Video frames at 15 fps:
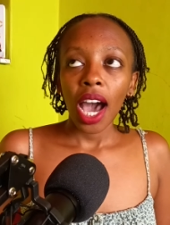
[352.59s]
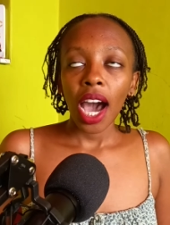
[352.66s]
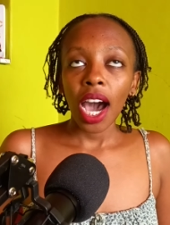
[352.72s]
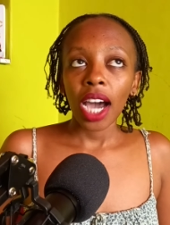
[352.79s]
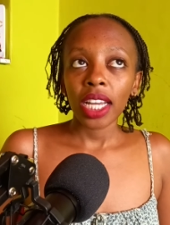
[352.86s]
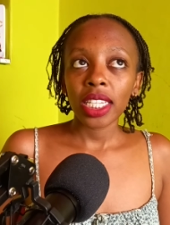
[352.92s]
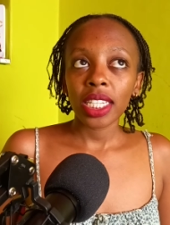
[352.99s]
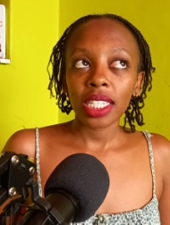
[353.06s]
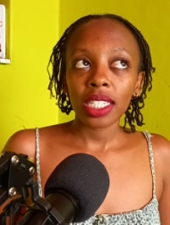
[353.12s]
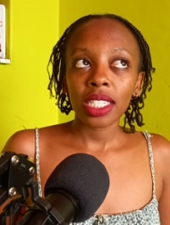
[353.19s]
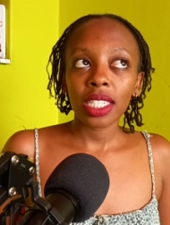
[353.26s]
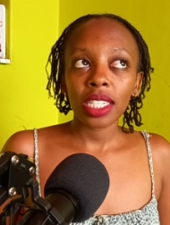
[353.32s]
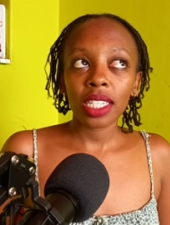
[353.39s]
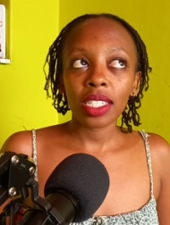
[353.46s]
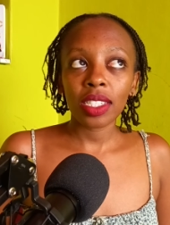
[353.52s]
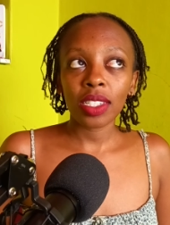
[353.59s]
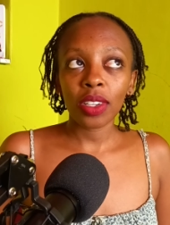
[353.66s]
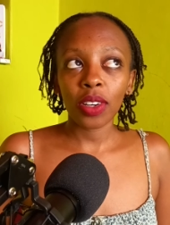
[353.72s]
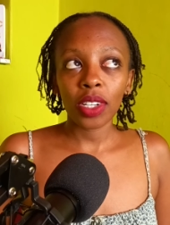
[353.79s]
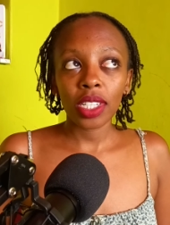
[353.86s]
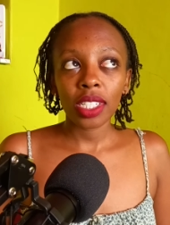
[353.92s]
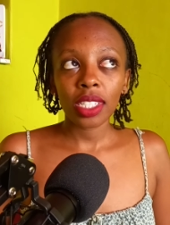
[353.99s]
artist is
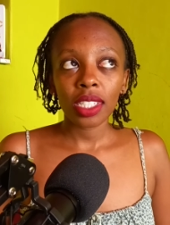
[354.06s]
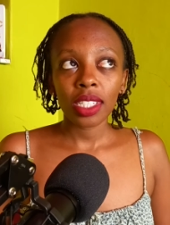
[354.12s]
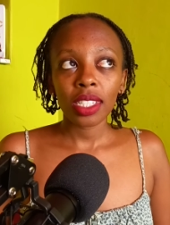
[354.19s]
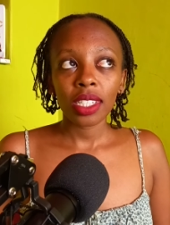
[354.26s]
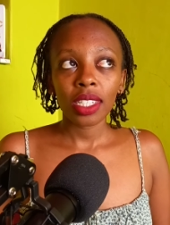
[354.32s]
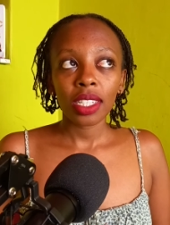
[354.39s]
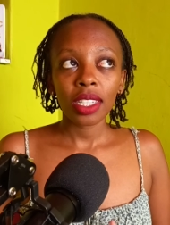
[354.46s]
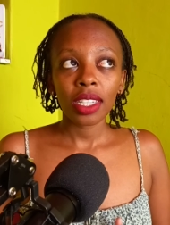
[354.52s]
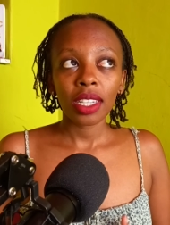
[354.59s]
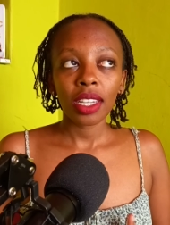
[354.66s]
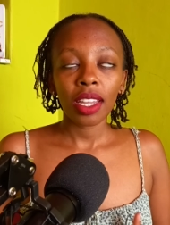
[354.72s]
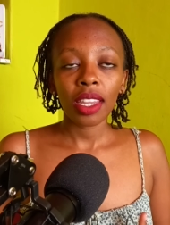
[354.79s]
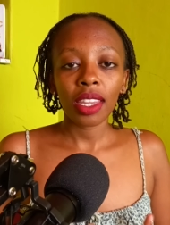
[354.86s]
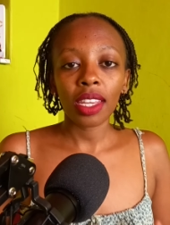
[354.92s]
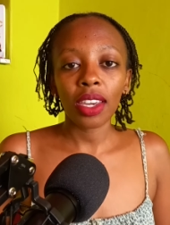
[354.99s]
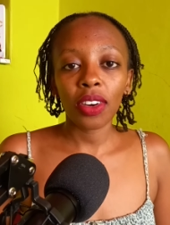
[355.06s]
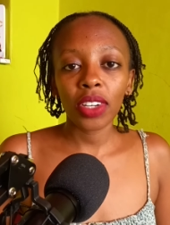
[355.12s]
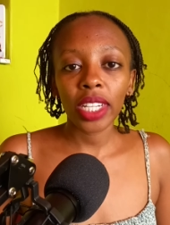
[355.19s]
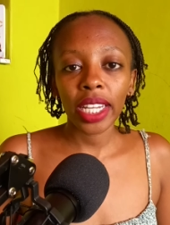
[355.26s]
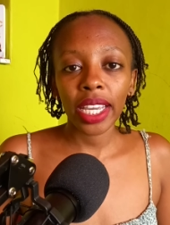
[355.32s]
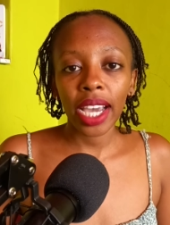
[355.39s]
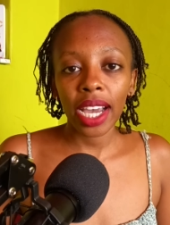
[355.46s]
not the
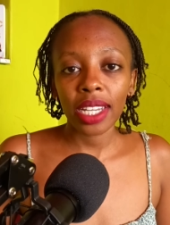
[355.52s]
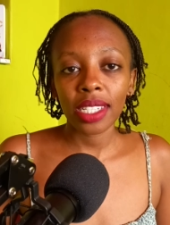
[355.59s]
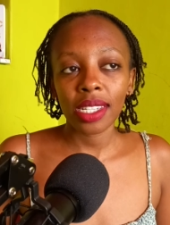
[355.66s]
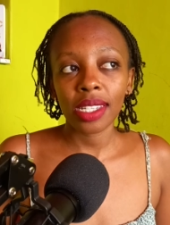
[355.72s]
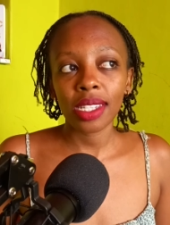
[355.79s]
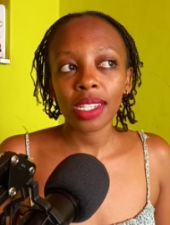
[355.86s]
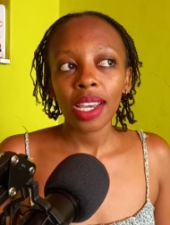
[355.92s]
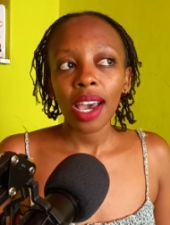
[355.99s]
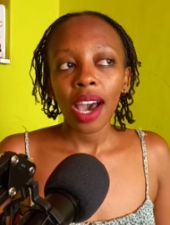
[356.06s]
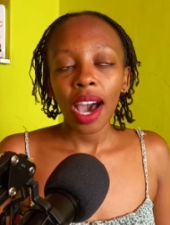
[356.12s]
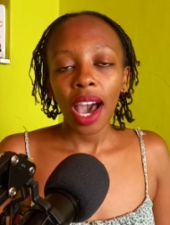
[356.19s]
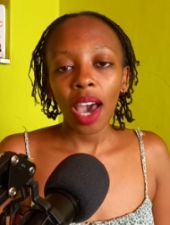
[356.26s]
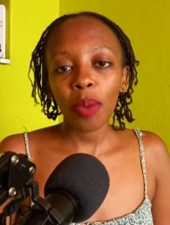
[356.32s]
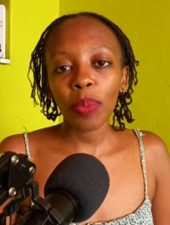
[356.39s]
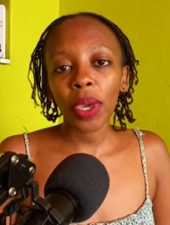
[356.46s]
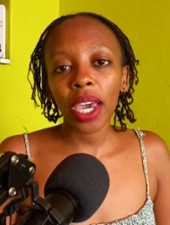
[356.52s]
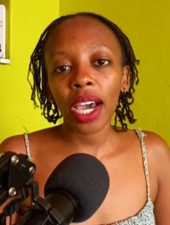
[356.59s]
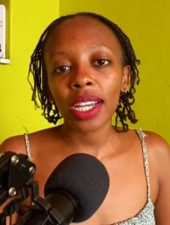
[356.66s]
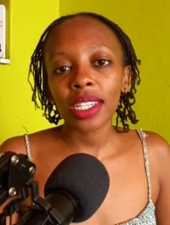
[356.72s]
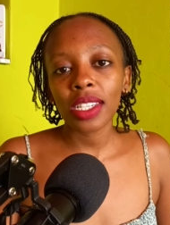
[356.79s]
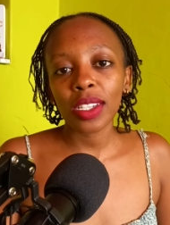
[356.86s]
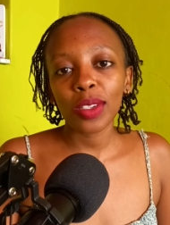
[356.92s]
only artist. Happy
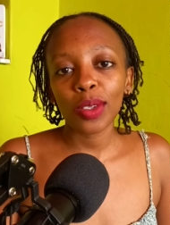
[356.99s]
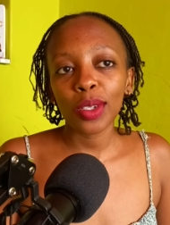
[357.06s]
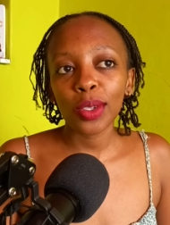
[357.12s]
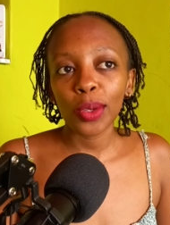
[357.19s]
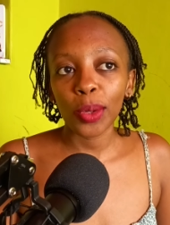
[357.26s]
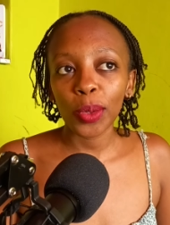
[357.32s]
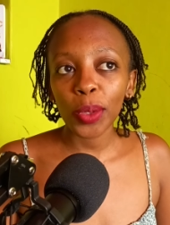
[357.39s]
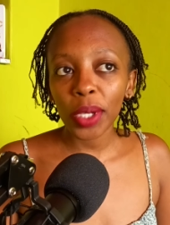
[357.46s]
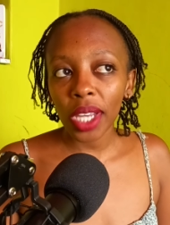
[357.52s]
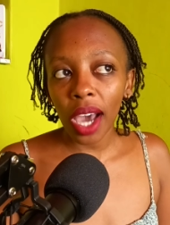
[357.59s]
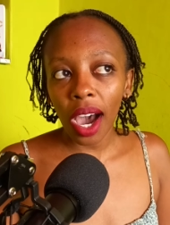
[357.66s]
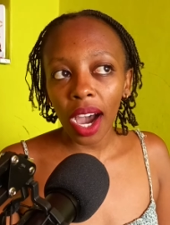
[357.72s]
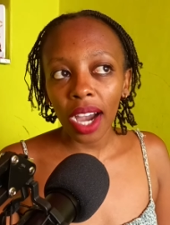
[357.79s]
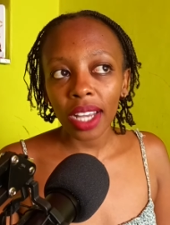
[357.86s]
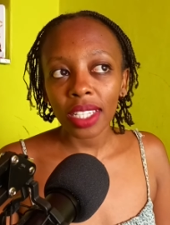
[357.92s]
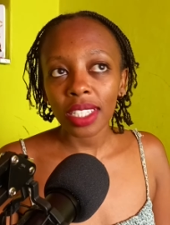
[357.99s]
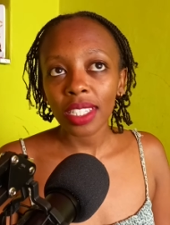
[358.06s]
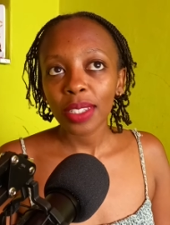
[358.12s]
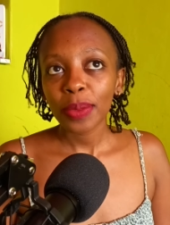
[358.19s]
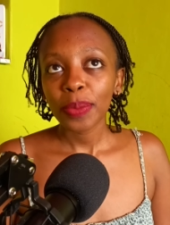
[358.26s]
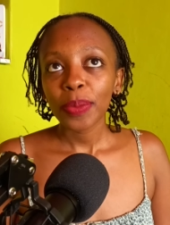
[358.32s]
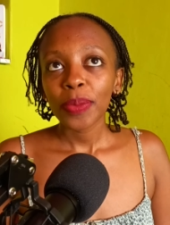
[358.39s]
art is also good art,
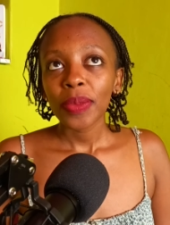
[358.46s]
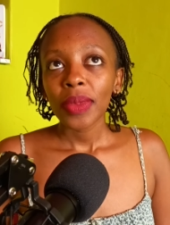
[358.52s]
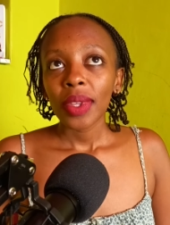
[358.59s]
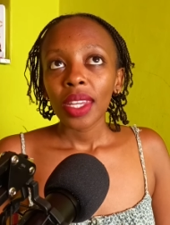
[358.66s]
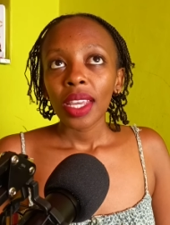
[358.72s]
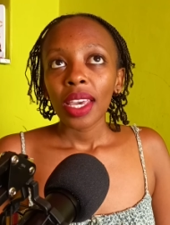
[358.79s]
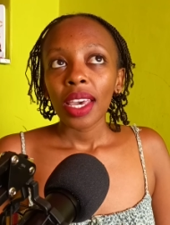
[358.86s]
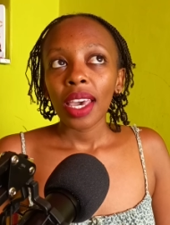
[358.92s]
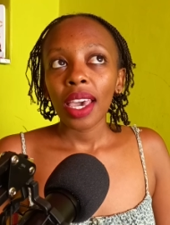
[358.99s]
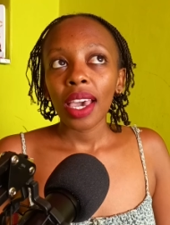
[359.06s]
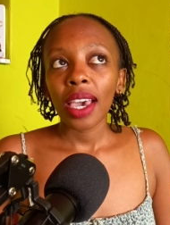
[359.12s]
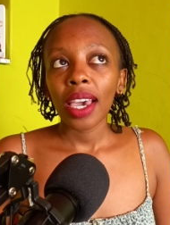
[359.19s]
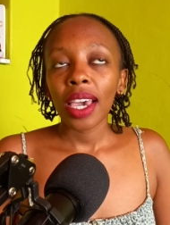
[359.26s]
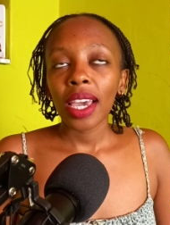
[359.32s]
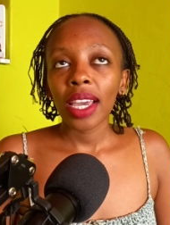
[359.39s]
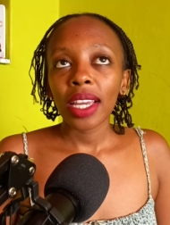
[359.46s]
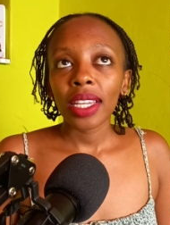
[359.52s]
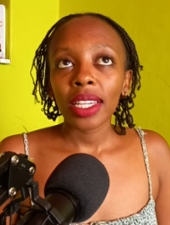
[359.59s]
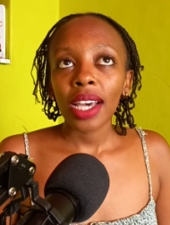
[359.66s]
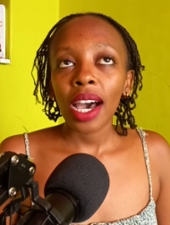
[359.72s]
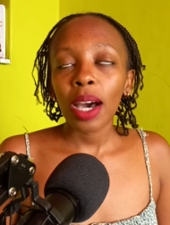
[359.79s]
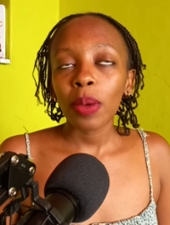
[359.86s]
and
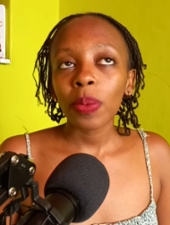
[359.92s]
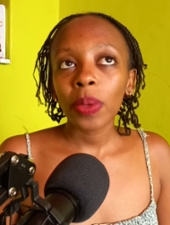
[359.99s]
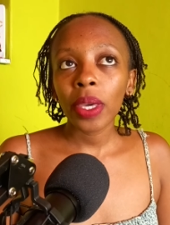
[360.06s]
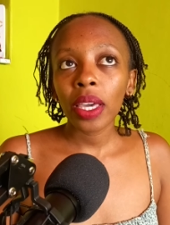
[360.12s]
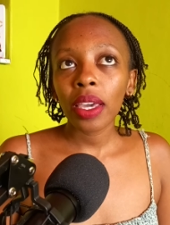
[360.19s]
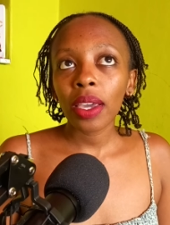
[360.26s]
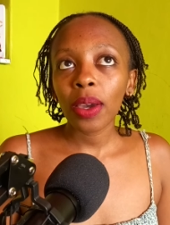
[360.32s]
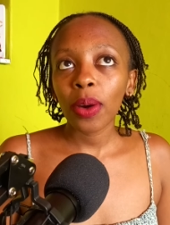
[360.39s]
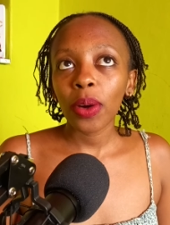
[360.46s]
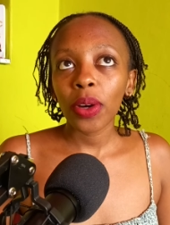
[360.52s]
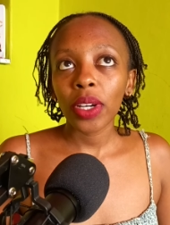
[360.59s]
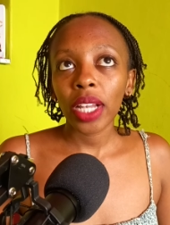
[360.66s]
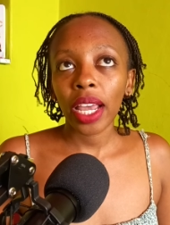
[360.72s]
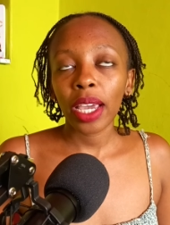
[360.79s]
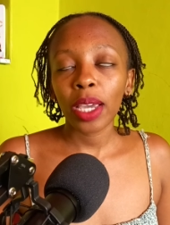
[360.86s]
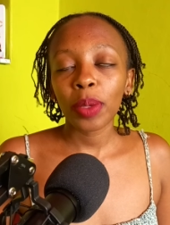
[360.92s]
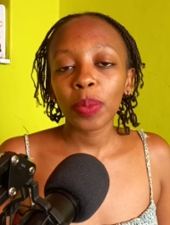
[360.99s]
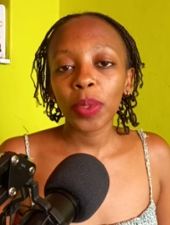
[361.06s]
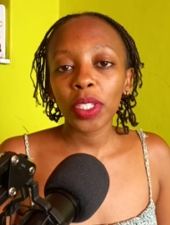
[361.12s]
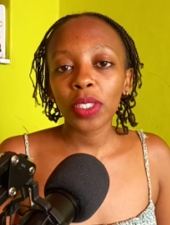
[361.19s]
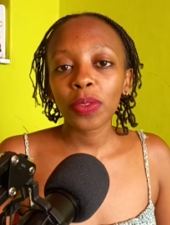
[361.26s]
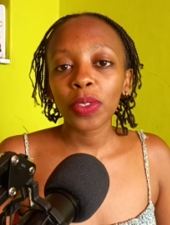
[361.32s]
happy or like
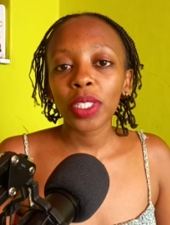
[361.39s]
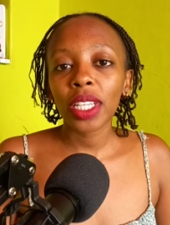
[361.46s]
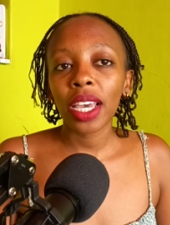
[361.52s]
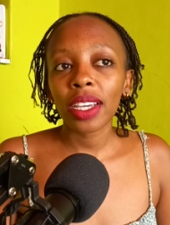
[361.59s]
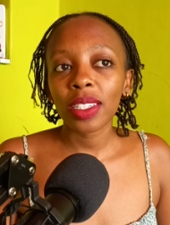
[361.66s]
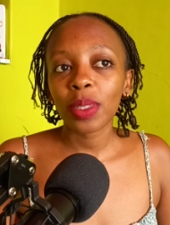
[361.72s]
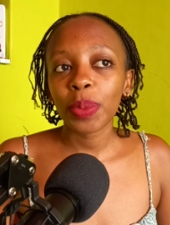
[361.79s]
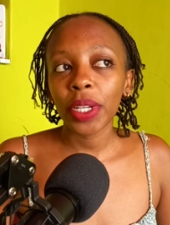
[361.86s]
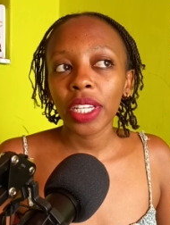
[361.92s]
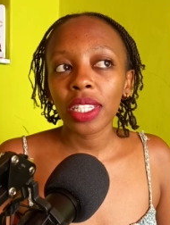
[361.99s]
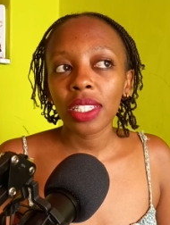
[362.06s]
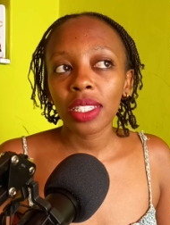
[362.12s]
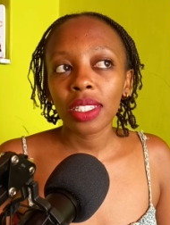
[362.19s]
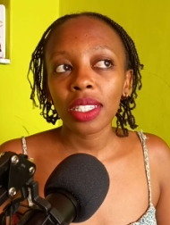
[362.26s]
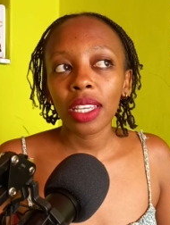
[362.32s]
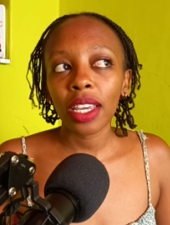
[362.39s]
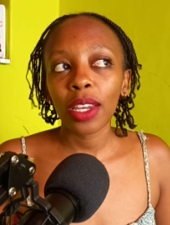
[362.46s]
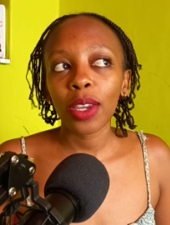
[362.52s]
beautiful experiences can